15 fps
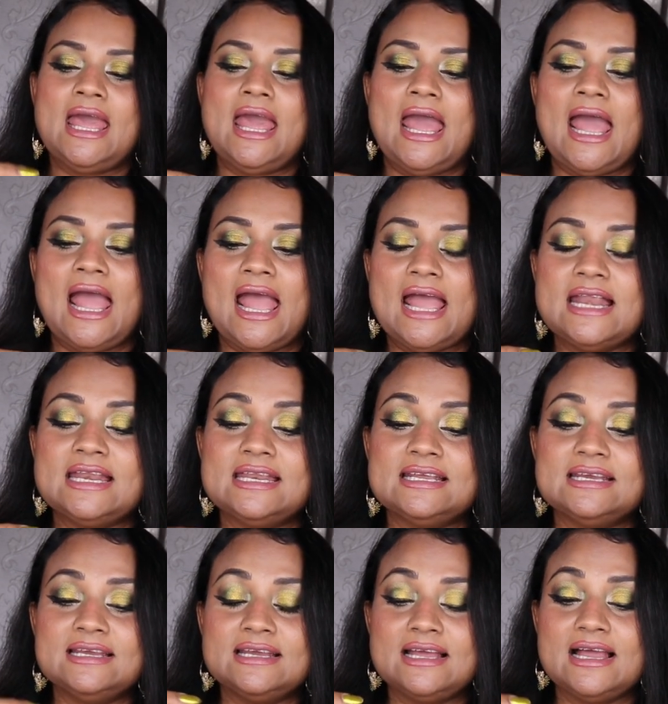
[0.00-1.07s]

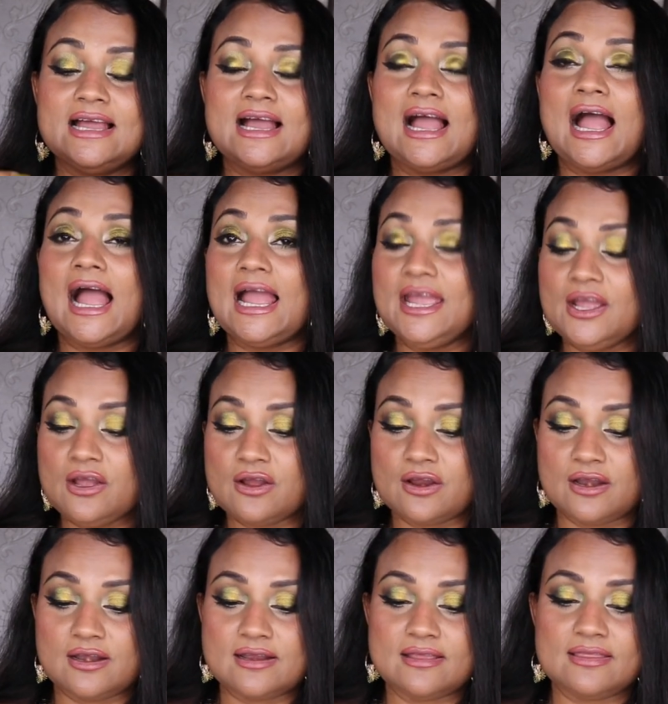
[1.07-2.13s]
And I
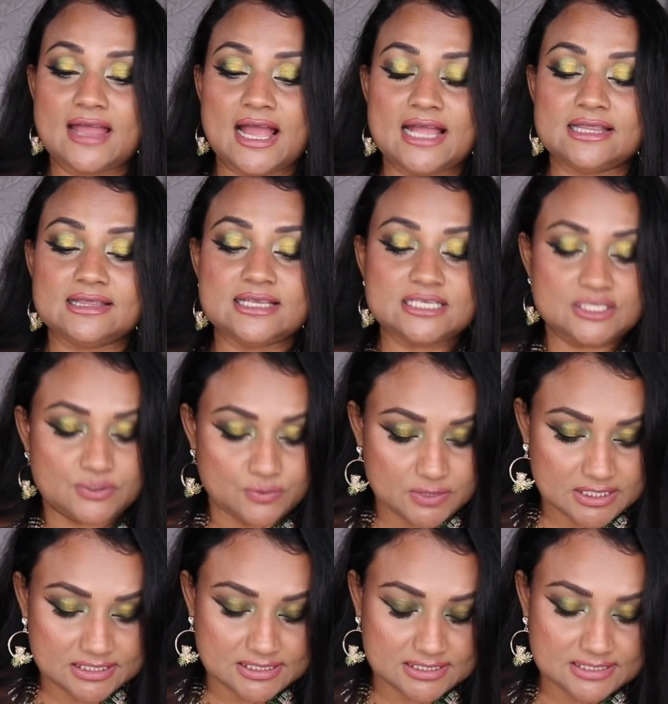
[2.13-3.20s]
heard that this
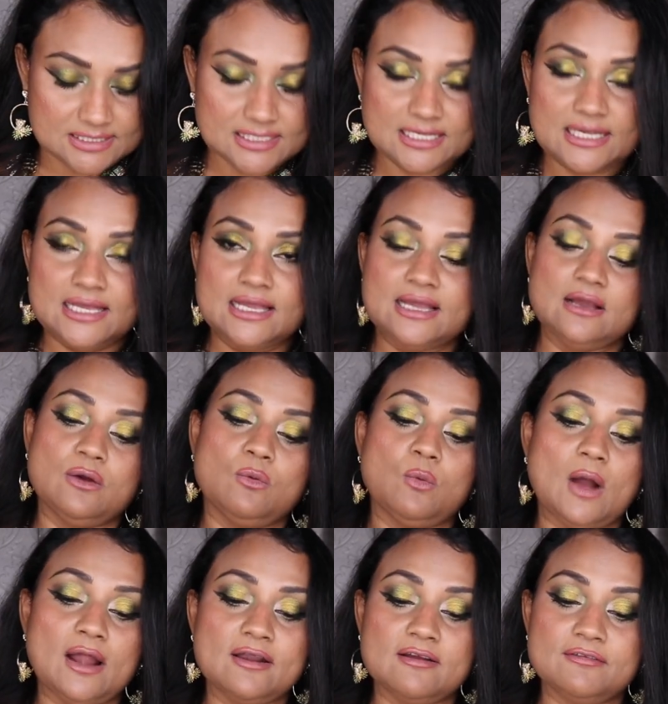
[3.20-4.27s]
was
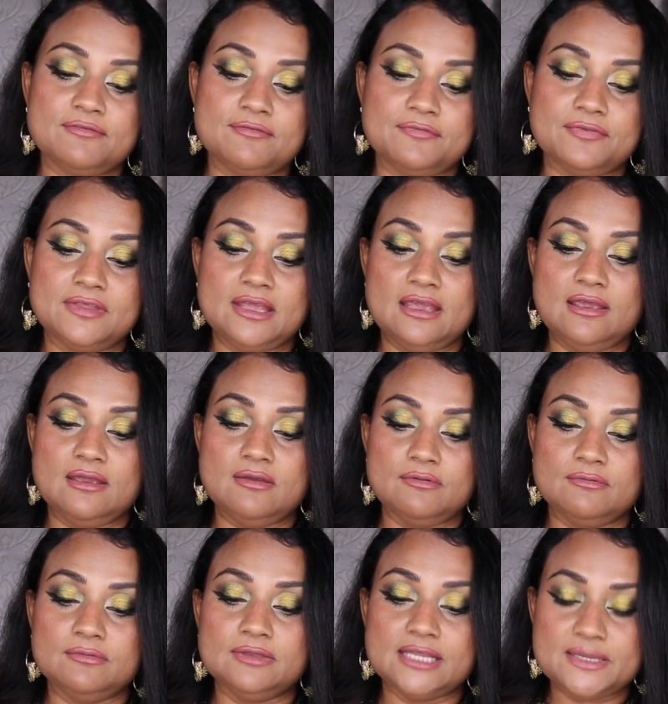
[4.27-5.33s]
one of the
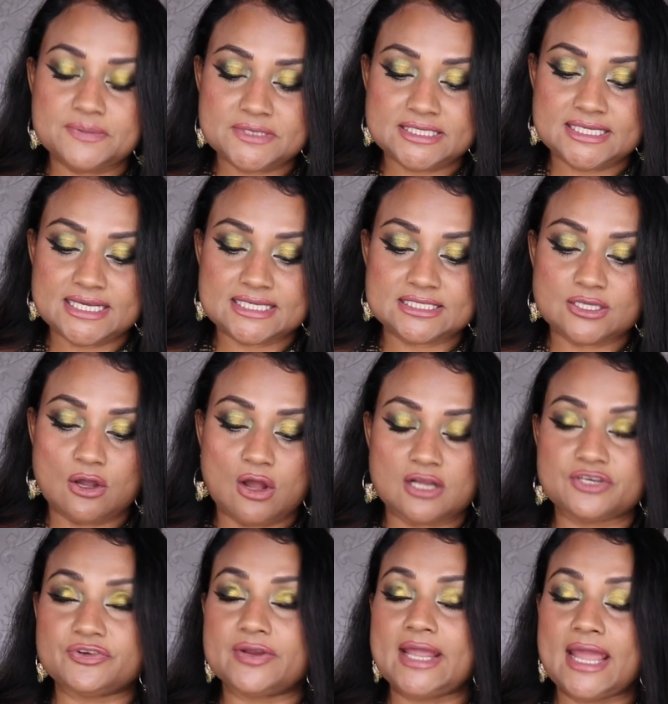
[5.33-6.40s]
lipsticks
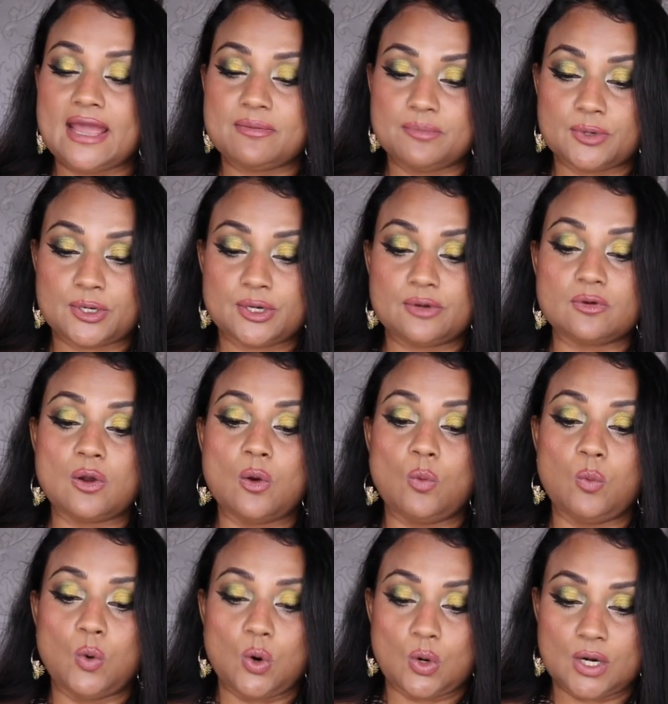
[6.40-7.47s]
Audrey Hepburn
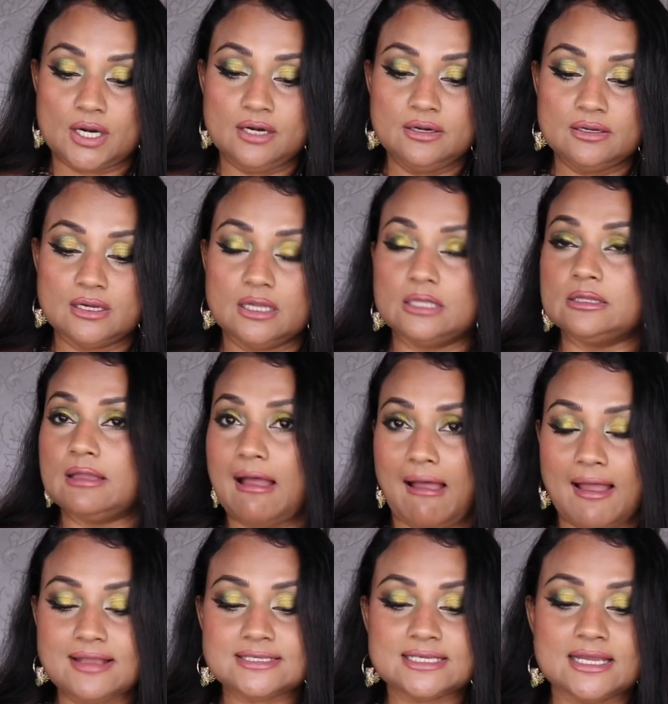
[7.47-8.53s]
wore a
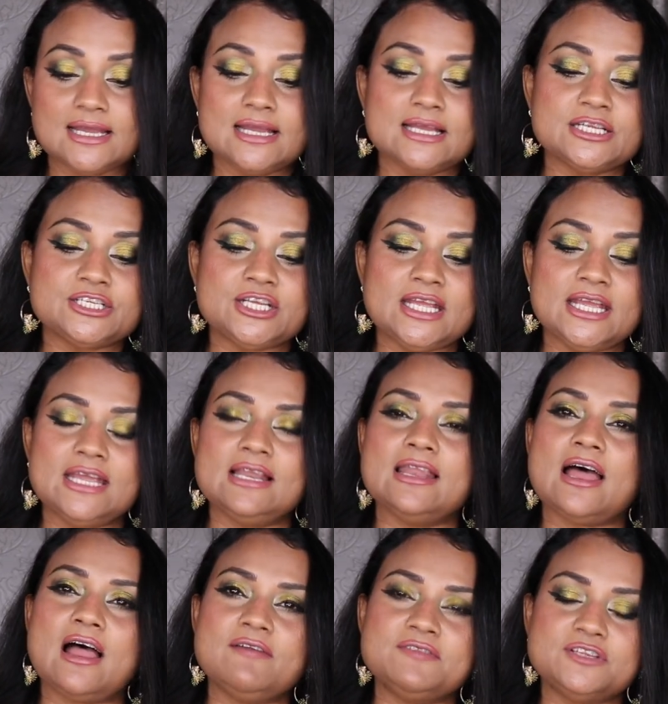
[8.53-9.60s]
lot. She
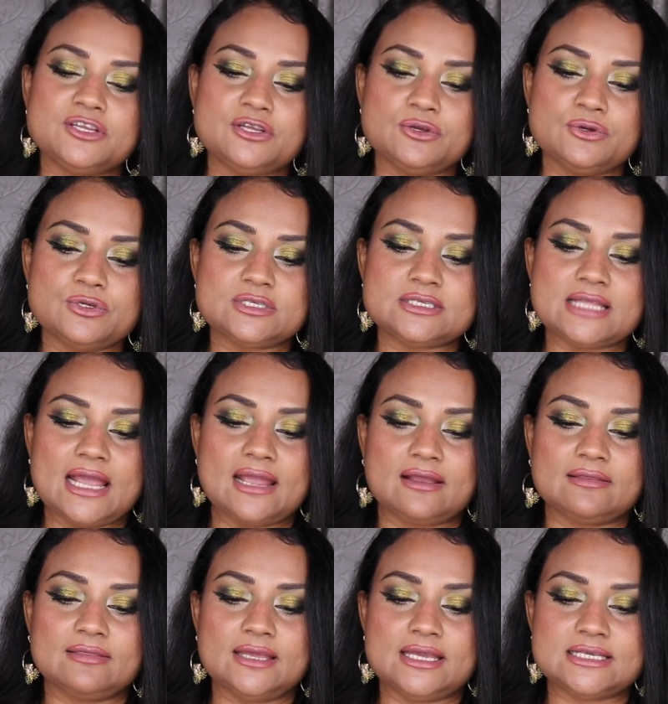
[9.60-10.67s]
loved to use
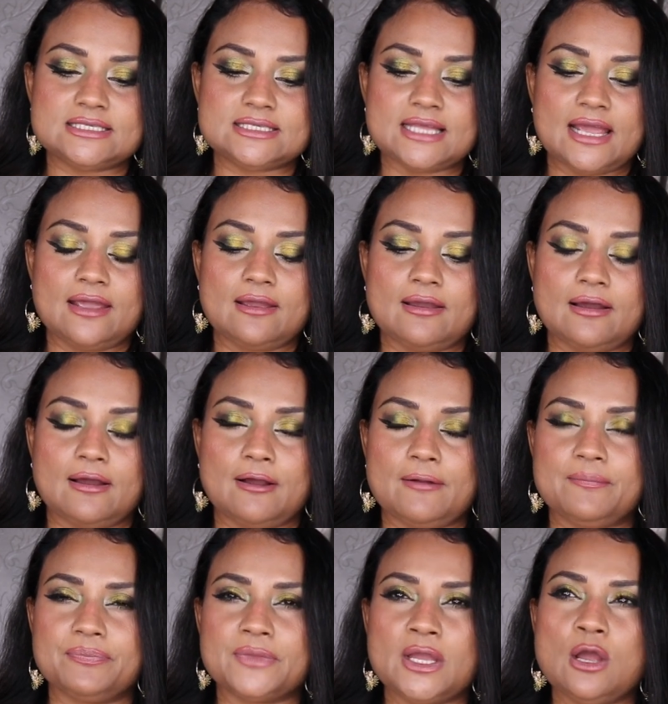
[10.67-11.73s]
like these like
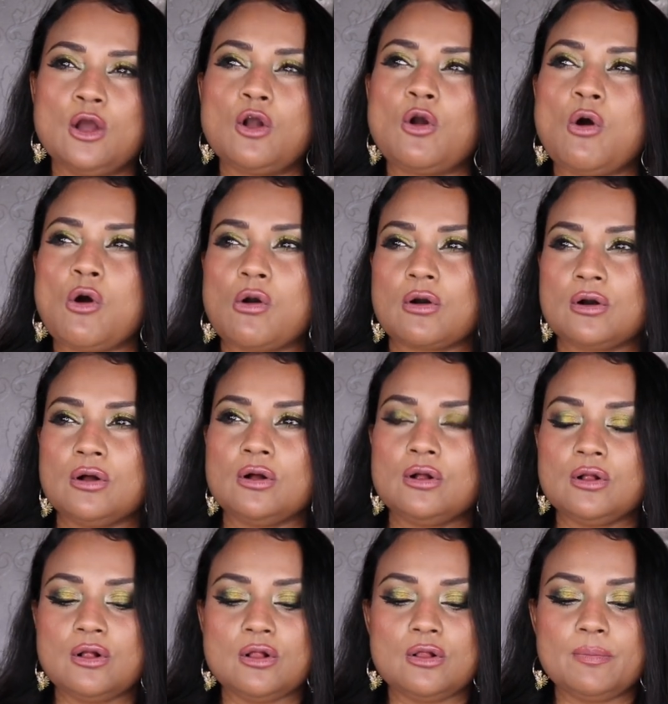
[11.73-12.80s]
um,
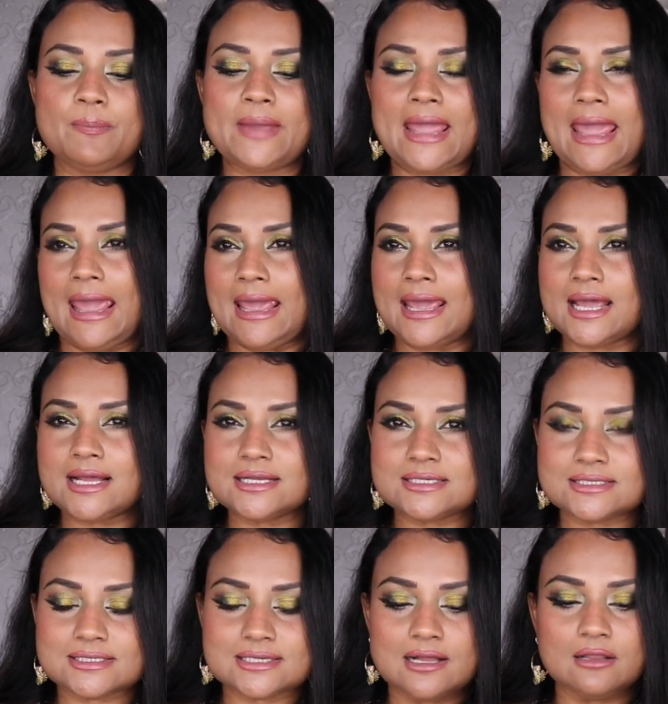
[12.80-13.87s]
coral
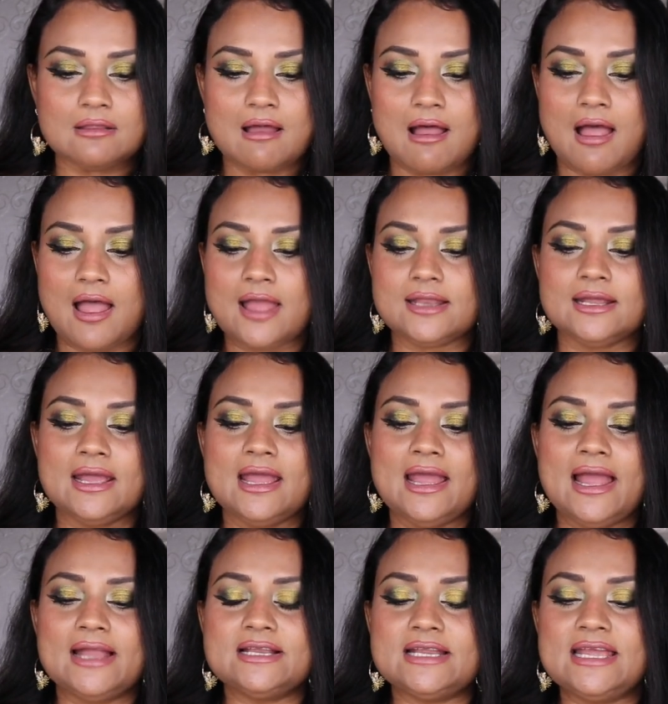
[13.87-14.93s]
pinks a lot. And